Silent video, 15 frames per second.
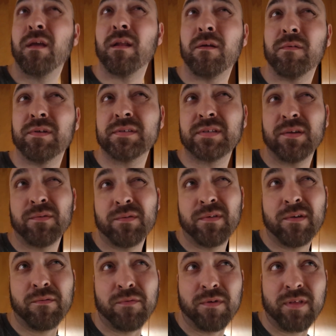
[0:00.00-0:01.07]
and I want to say
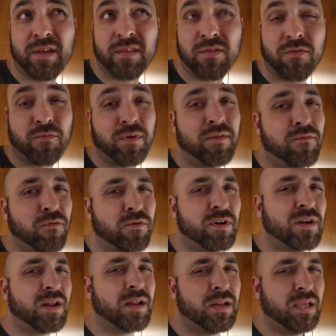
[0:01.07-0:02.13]
they were like
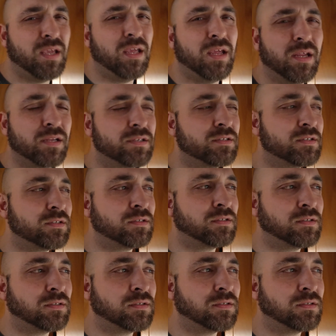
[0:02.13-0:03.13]
3.49 each